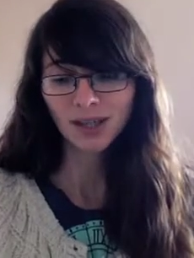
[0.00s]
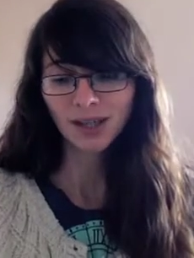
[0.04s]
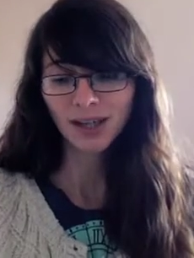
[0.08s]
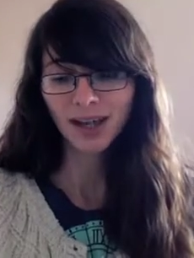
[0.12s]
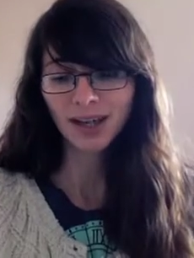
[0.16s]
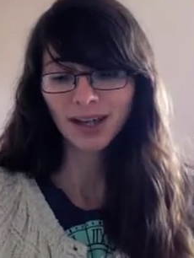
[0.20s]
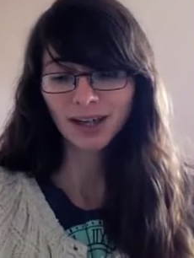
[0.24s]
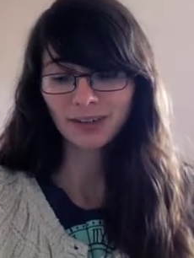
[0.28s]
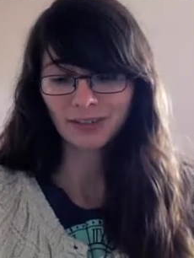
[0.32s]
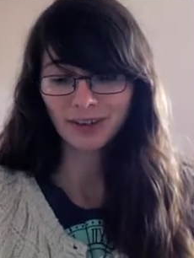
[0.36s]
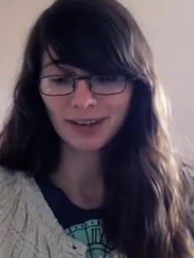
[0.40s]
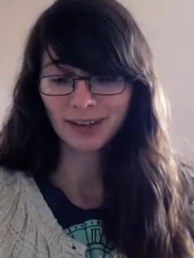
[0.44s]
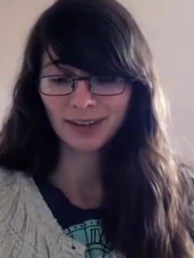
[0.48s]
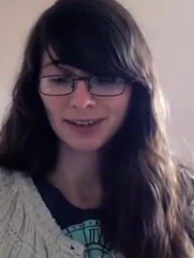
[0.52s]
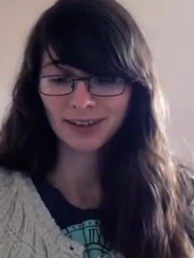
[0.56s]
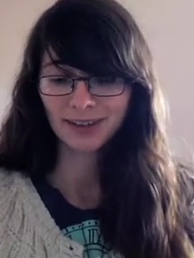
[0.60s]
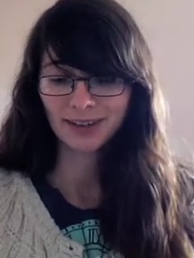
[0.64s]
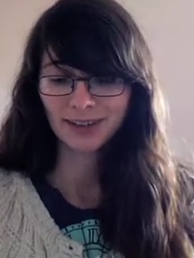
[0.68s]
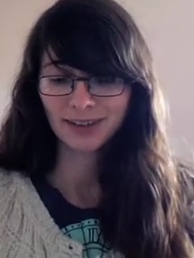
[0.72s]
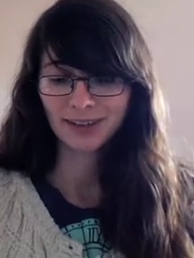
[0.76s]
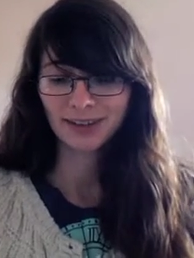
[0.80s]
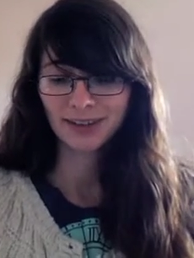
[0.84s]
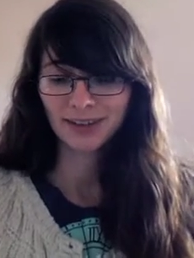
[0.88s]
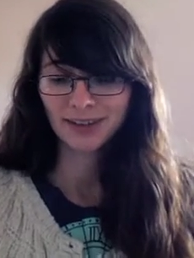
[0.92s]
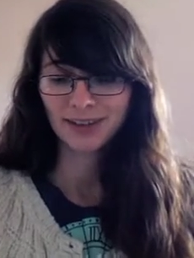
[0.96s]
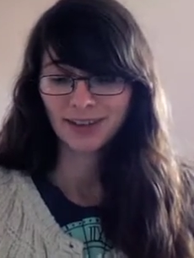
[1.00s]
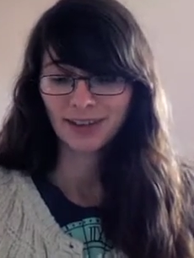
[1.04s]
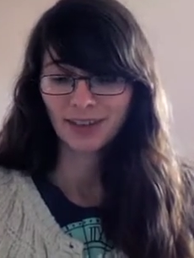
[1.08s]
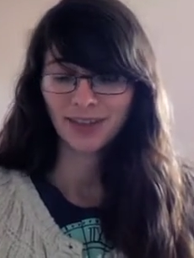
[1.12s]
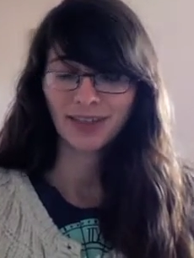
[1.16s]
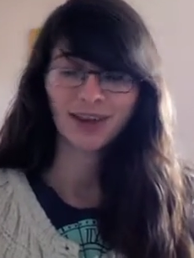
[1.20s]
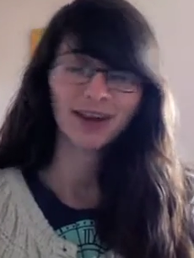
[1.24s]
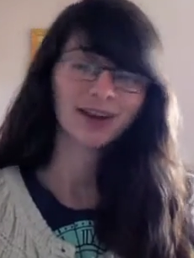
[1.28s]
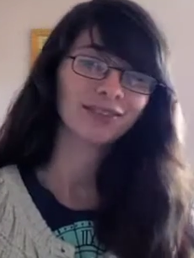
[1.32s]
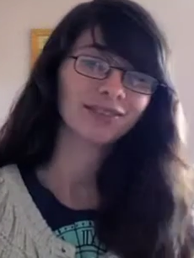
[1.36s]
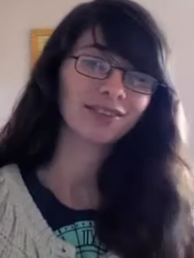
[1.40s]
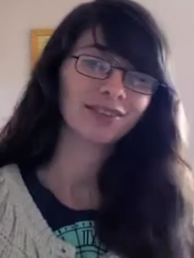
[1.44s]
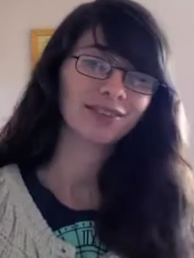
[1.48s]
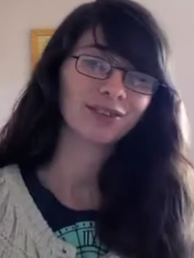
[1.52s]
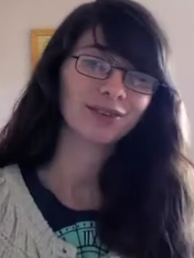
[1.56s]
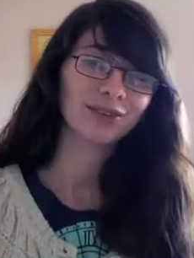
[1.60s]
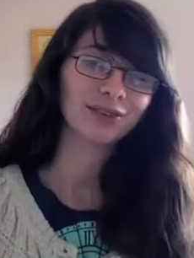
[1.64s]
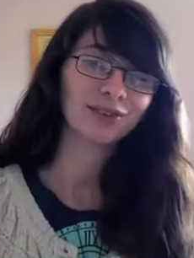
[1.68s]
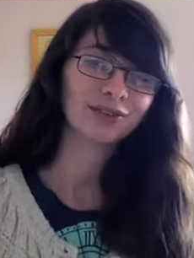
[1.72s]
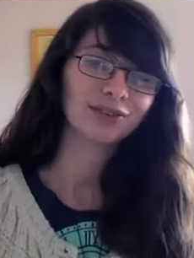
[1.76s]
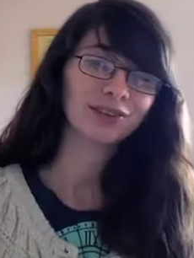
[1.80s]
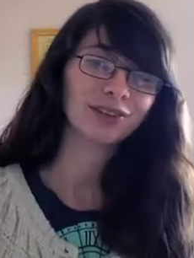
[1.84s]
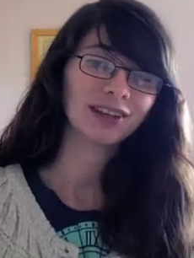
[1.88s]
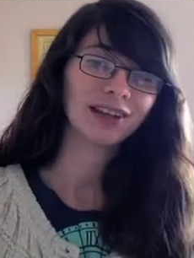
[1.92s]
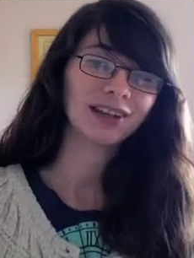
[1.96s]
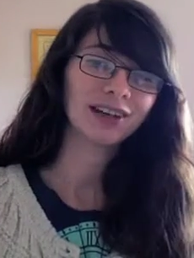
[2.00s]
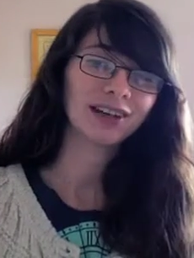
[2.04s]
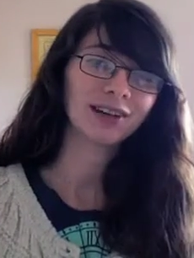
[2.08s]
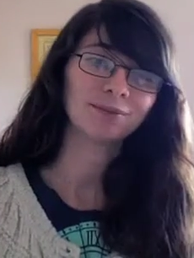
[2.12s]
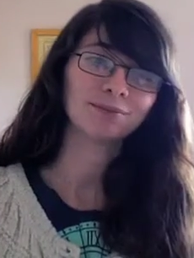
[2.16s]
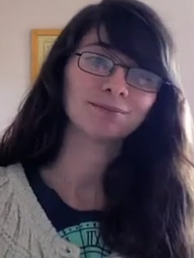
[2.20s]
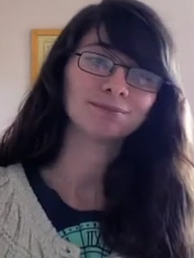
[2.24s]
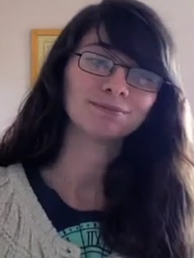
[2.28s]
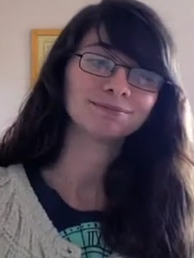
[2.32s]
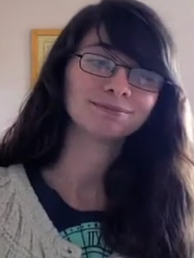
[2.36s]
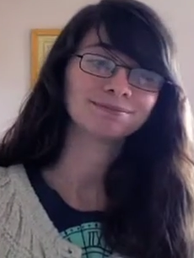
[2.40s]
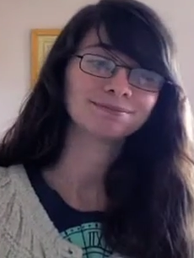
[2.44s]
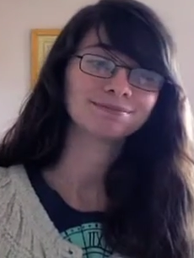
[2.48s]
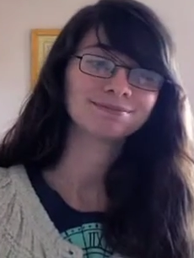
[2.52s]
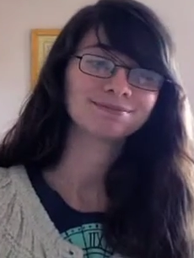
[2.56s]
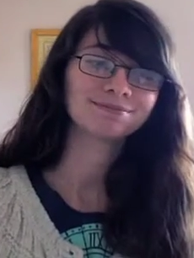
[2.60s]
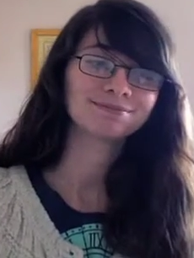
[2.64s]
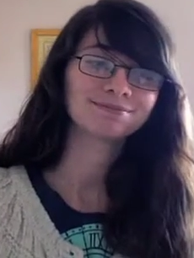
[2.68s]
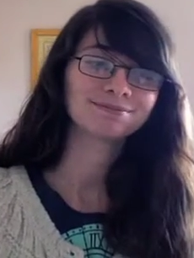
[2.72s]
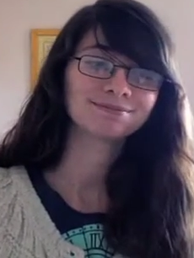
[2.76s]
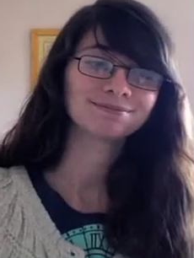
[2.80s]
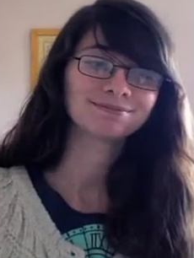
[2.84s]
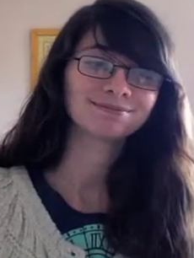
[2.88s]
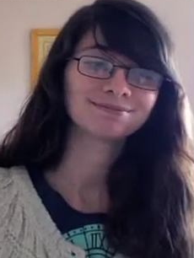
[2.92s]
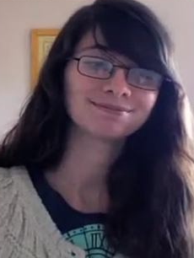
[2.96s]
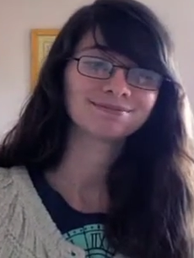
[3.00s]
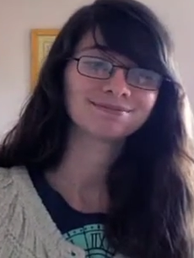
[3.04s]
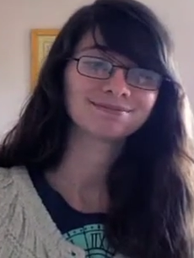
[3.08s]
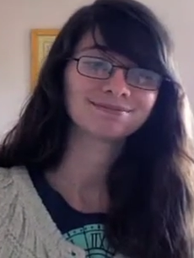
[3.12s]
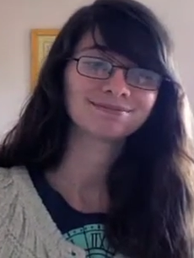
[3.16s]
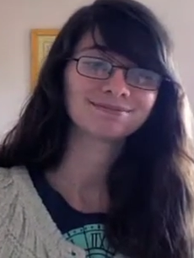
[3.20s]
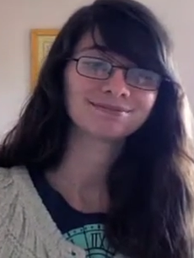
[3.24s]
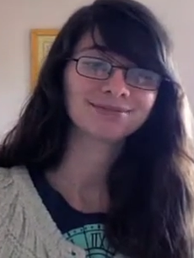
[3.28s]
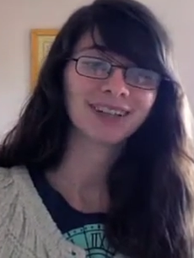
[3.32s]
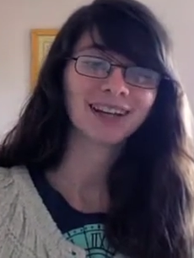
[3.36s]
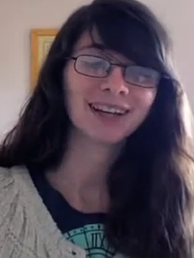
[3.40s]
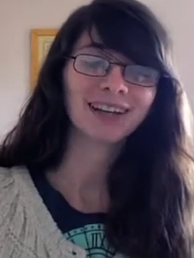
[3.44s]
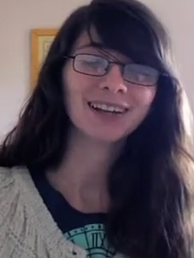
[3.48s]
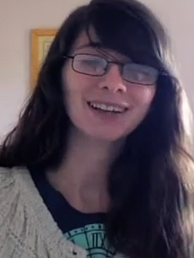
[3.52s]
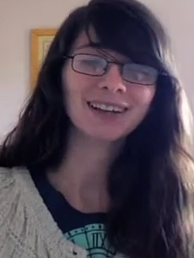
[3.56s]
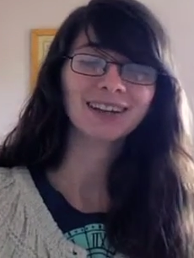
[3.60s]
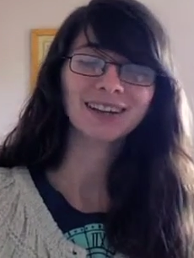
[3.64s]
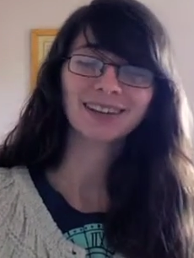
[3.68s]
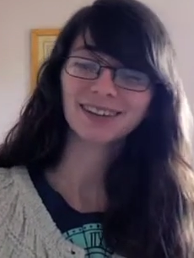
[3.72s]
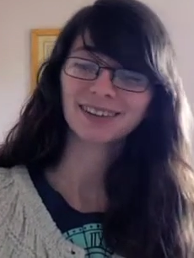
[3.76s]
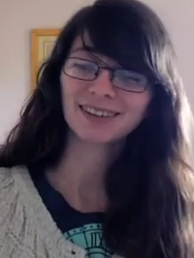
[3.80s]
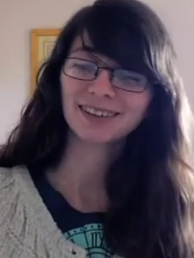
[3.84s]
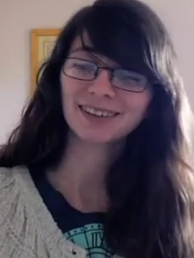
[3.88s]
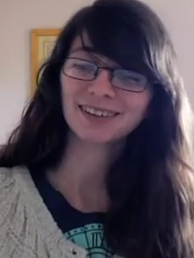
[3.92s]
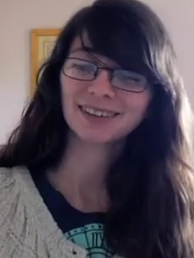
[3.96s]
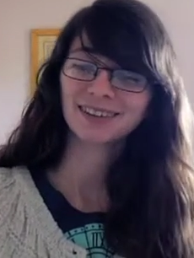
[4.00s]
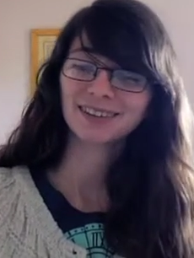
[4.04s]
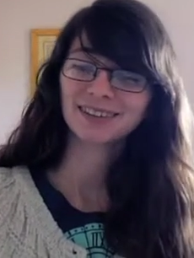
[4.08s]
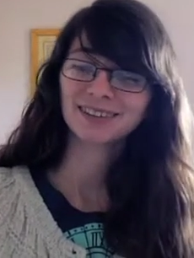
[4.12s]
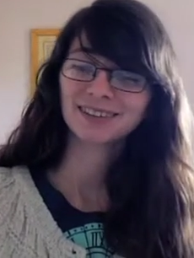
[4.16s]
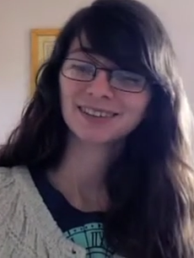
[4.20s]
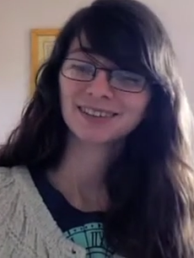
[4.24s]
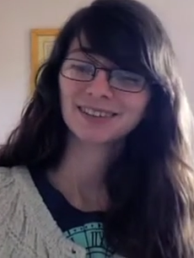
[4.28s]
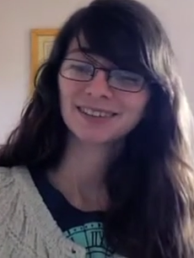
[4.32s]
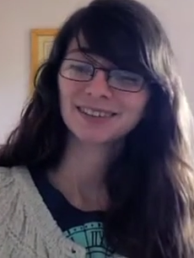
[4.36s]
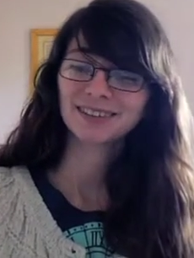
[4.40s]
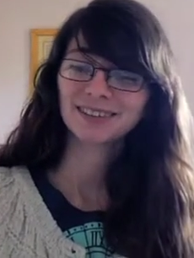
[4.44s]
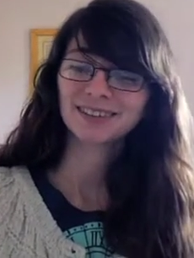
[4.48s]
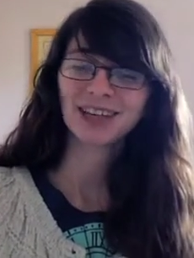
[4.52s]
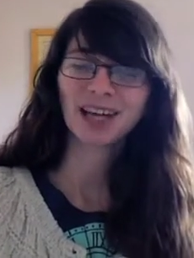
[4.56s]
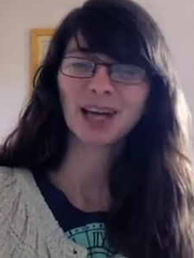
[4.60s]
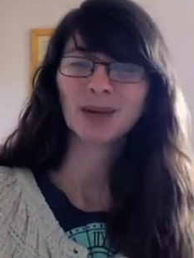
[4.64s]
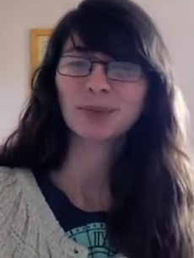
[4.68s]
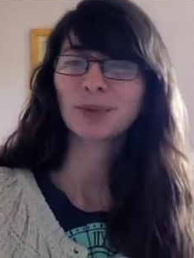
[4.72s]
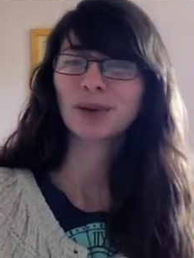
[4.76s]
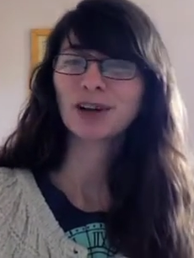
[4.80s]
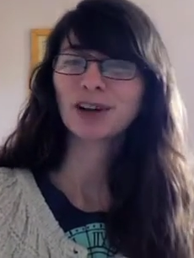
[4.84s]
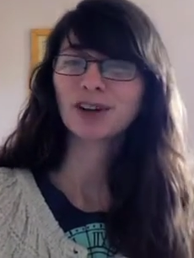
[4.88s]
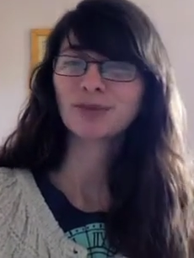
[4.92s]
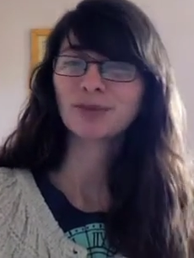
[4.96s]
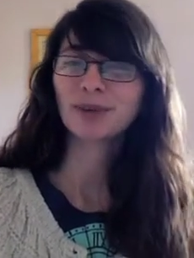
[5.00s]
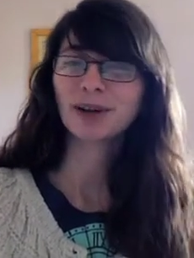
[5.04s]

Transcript: anyway, that was sort of the, kind of the high point of